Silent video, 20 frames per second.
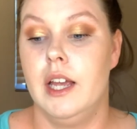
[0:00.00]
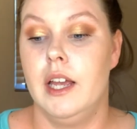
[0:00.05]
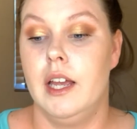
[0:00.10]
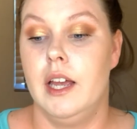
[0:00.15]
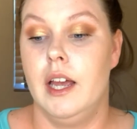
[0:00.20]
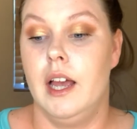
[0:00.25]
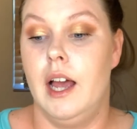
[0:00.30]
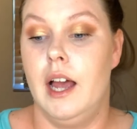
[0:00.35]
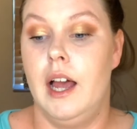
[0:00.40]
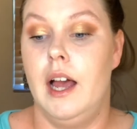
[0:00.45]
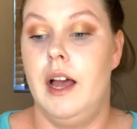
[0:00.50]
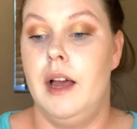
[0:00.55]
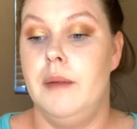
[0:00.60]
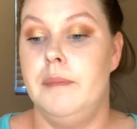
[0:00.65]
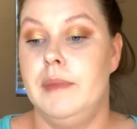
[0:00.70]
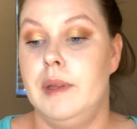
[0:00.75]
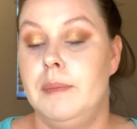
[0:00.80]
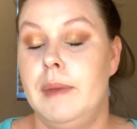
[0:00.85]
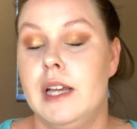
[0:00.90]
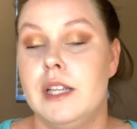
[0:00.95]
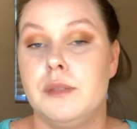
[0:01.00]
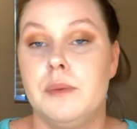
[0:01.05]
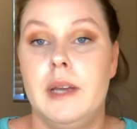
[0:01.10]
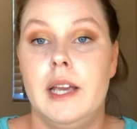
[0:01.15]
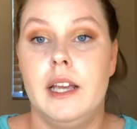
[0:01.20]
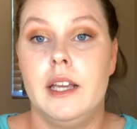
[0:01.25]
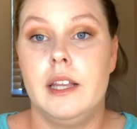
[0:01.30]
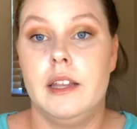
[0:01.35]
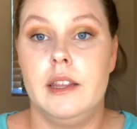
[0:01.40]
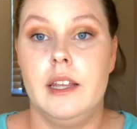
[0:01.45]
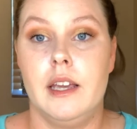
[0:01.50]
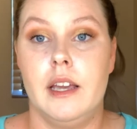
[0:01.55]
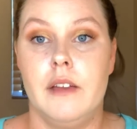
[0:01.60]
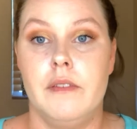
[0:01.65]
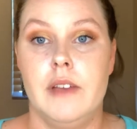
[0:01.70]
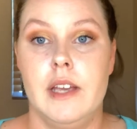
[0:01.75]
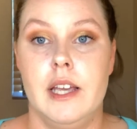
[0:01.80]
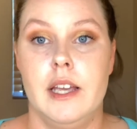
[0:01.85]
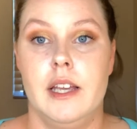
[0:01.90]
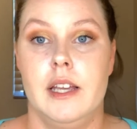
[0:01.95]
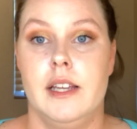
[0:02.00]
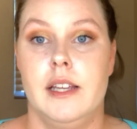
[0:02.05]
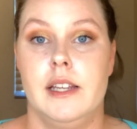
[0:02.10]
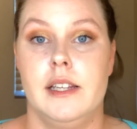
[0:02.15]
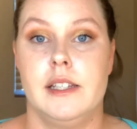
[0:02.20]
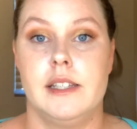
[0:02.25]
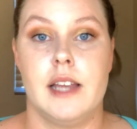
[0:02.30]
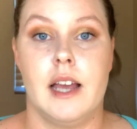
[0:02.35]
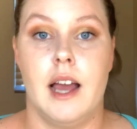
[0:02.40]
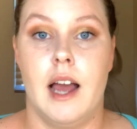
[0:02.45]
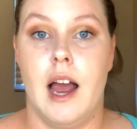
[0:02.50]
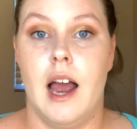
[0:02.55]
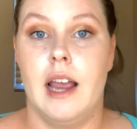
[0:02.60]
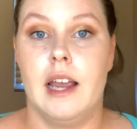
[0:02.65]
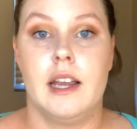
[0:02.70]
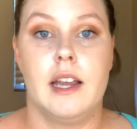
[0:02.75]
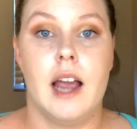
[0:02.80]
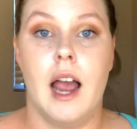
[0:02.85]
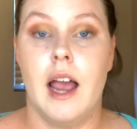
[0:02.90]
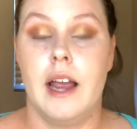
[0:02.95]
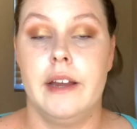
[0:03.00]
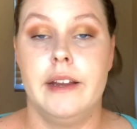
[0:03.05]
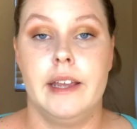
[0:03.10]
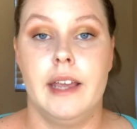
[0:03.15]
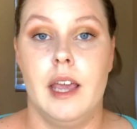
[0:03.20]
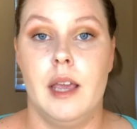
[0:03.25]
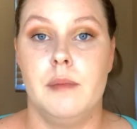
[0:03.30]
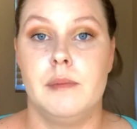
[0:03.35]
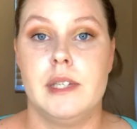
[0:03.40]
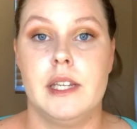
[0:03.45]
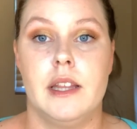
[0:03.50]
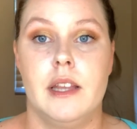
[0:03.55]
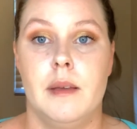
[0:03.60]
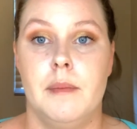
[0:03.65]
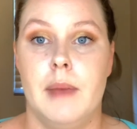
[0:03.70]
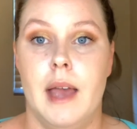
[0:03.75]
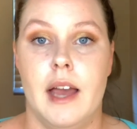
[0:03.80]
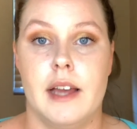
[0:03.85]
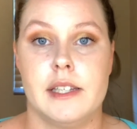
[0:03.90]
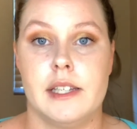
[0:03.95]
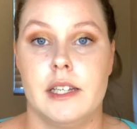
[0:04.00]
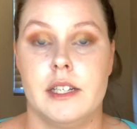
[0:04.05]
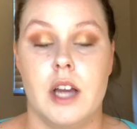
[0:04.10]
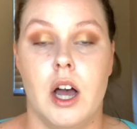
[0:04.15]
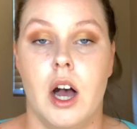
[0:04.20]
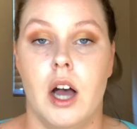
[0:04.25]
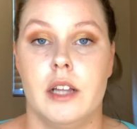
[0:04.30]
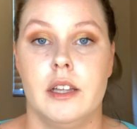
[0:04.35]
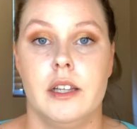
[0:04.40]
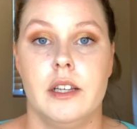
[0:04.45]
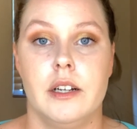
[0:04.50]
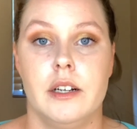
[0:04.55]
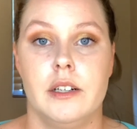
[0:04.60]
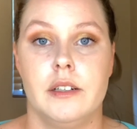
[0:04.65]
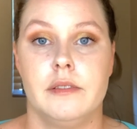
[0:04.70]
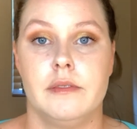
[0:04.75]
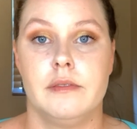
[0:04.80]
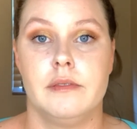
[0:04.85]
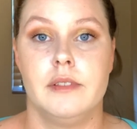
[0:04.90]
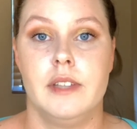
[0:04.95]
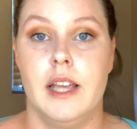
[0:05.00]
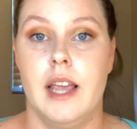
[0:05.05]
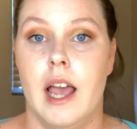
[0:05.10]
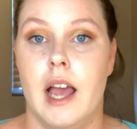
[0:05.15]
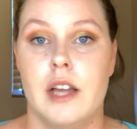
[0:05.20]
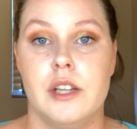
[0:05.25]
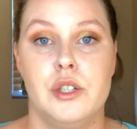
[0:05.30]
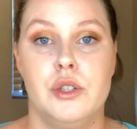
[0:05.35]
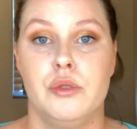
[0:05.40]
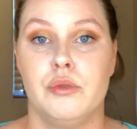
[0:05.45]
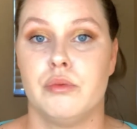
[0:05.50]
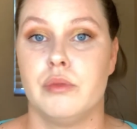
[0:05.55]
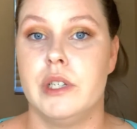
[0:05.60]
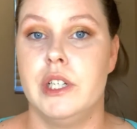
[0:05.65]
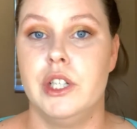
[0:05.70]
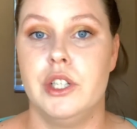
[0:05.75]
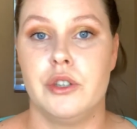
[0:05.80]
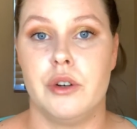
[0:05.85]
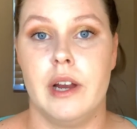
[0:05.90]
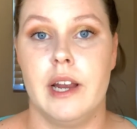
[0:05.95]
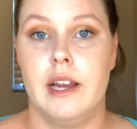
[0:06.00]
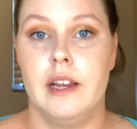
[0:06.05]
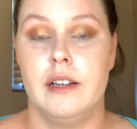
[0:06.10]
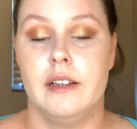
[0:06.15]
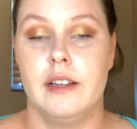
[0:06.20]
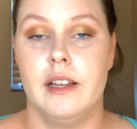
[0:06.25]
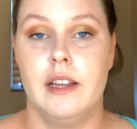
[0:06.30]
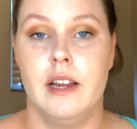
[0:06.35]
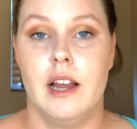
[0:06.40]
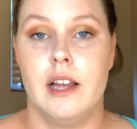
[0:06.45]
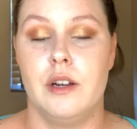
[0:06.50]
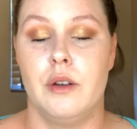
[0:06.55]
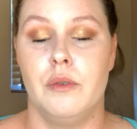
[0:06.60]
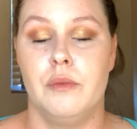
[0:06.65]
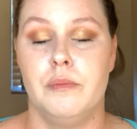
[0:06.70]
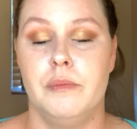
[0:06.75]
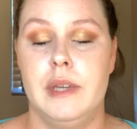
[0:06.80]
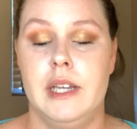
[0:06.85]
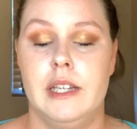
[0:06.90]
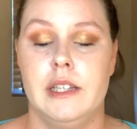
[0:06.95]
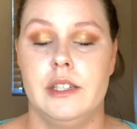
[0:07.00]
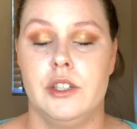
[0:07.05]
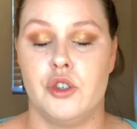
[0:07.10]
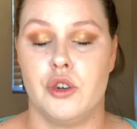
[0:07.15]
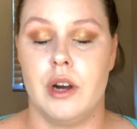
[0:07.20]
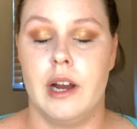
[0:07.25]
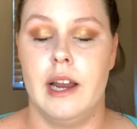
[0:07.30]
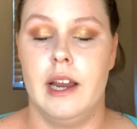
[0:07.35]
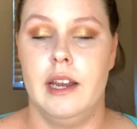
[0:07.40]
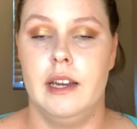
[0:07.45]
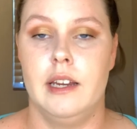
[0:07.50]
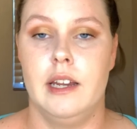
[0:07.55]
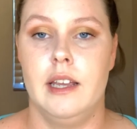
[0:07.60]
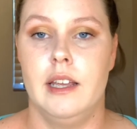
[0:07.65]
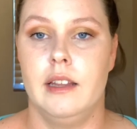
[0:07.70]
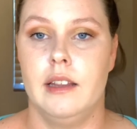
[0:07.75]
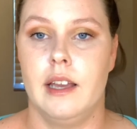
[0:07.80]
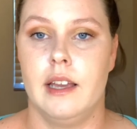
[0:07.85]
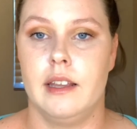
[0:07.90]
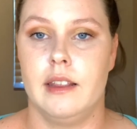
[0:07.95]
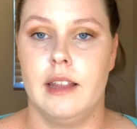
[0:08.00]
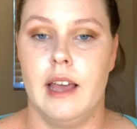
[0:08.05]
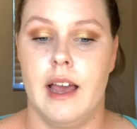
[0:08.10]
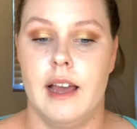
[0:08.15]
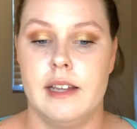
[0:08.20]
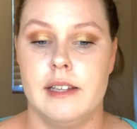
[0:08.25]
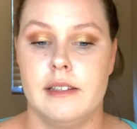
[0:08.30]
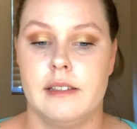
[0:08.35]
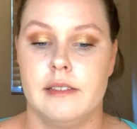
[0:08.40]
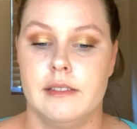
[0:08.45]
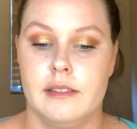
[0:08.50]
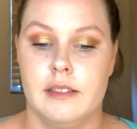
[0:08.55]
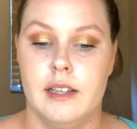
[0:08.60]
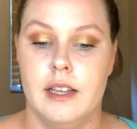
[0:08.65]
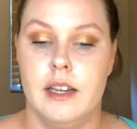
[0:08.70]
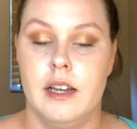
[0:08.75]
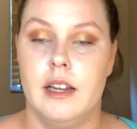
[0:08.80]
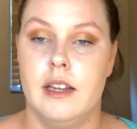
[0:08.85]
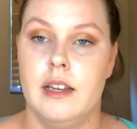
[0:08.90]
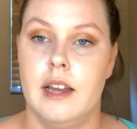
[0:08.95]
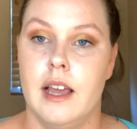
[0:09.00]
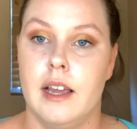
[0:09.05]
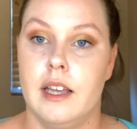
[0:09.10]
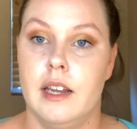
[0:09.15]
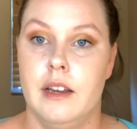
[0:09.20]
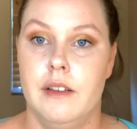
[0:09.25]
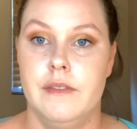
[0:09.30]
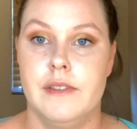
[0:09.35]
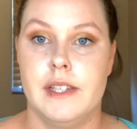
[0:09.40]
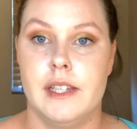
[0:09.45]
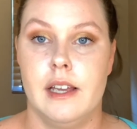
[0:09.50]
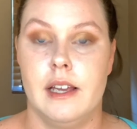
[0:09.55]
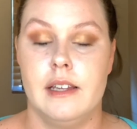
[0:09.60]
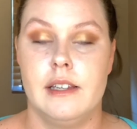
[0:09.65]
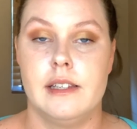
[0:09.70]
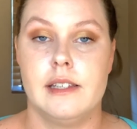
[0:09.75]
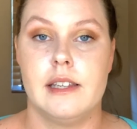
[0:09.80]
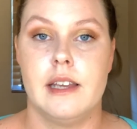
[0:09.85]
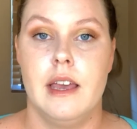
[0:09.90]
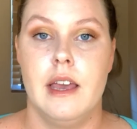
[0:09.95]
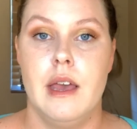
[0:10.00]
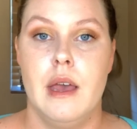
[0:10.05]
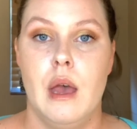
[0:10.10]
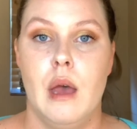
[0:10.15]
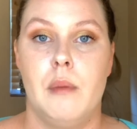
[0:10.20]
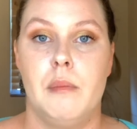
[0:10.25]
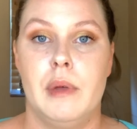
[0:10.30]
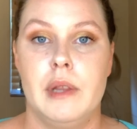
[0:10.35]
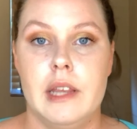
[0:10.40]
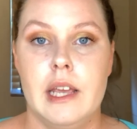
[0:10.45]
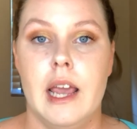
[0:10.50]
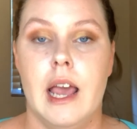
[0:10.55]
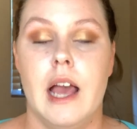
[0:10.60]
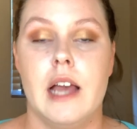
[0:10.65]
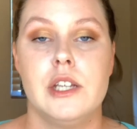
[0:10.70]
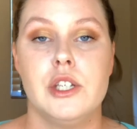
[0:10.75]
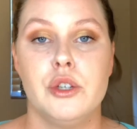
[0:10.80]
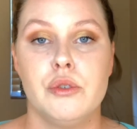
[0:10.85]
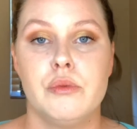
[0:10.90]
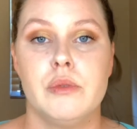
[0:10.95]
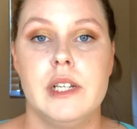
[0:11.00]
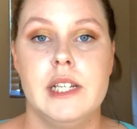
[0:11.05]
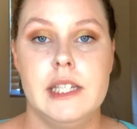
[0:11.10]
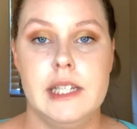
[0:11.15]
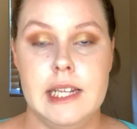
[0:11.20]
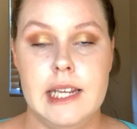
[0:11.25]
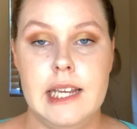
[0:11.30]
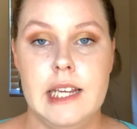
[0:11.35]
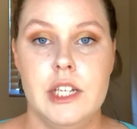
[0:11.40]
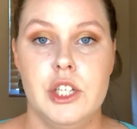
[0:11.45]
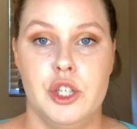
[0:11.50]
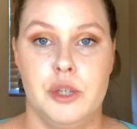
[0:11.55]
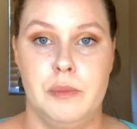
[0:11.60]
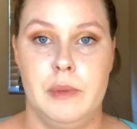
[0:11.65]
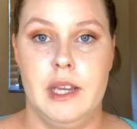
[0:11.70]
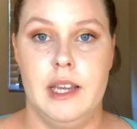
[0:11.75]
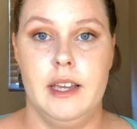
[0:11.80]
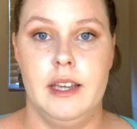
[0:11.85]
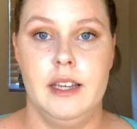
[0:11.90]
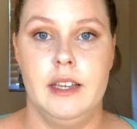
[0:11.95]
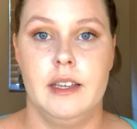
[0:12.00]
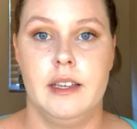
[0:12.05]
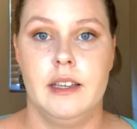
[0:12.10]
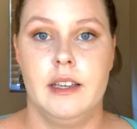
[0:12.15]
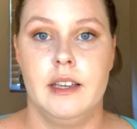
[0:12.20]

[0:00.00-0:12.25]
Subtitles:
the best way I can think of it is I kind of came to them as a toddler. They had to retrain, and I don't mean train in like that in a negative sense, but they had to reteach me